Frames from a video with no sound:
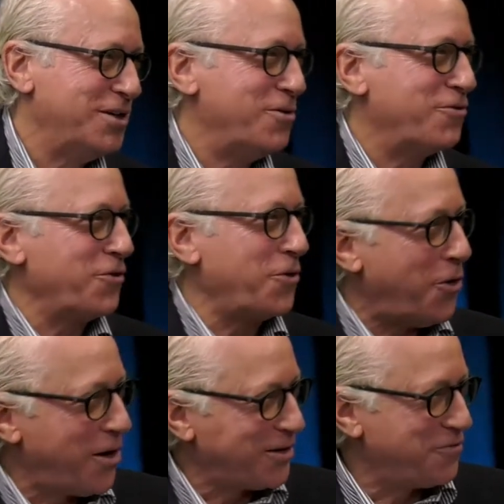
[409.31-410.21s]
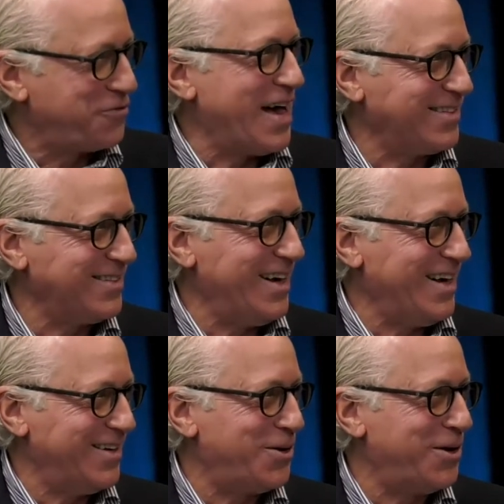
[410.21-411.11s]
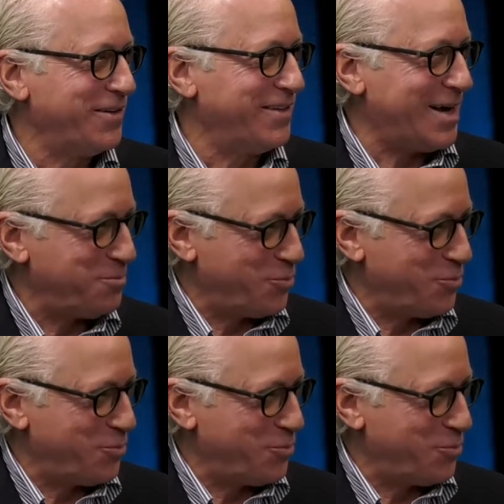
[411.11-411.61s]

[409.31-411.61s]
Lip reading: for all of that land, all of that,